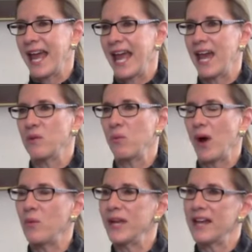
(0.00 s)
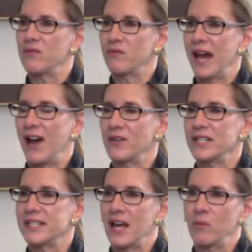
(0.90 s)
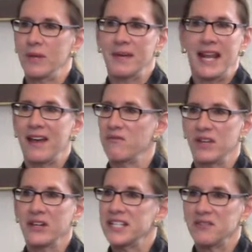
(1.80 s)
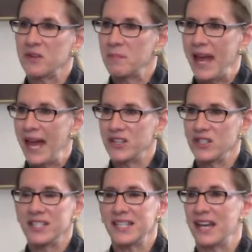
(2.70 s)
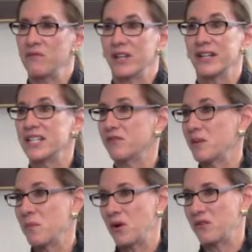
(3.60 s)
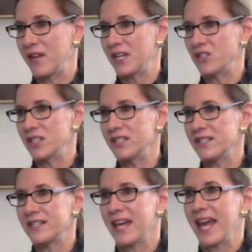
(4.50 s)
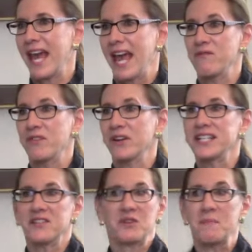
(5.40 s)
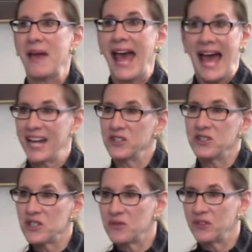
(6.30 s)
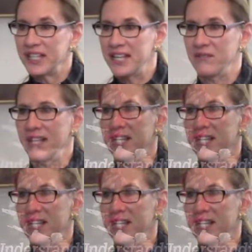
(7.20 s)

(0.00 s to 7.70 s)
And what we have found is that women have very different passions and very different motivations and very different patterns for giving